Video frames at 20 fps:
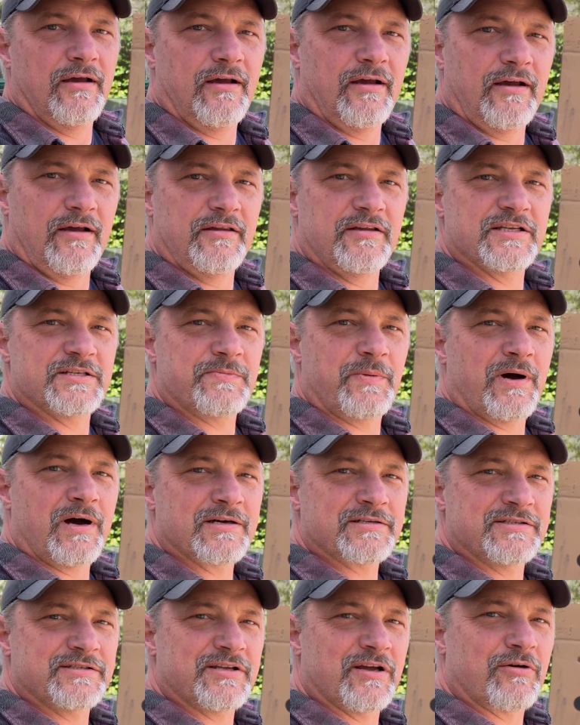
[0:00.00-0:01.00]
In this
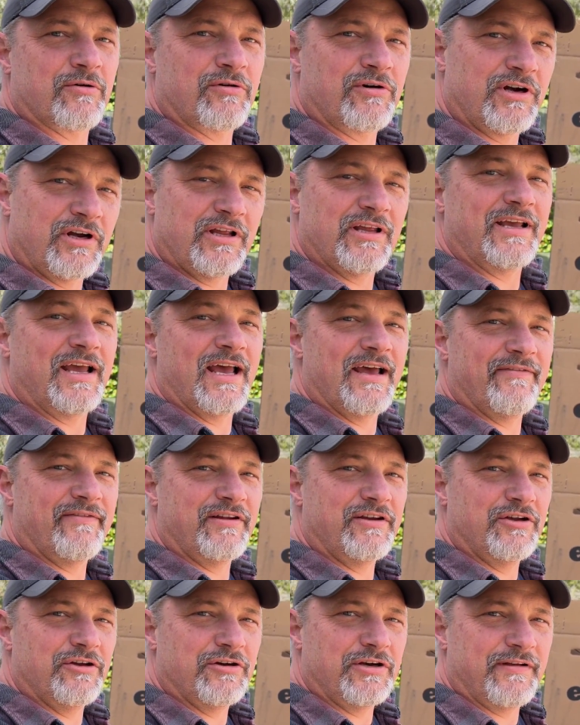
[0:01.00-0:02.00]
box is a really
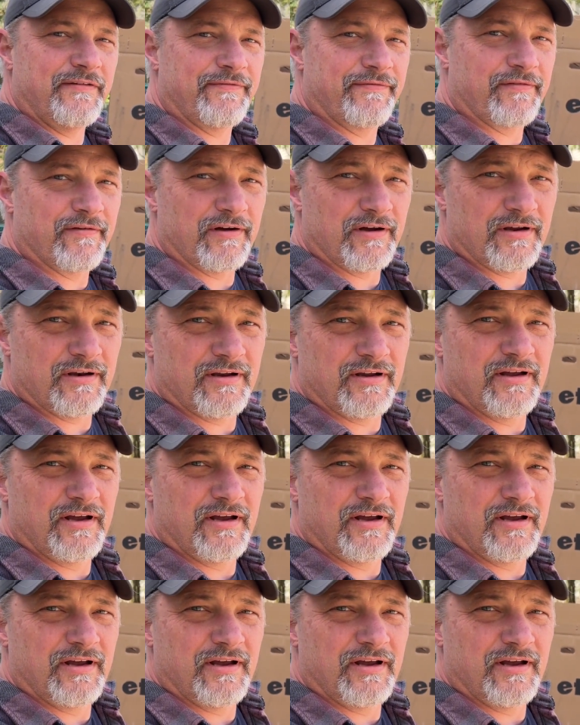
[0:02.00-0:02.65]
heavy-duty front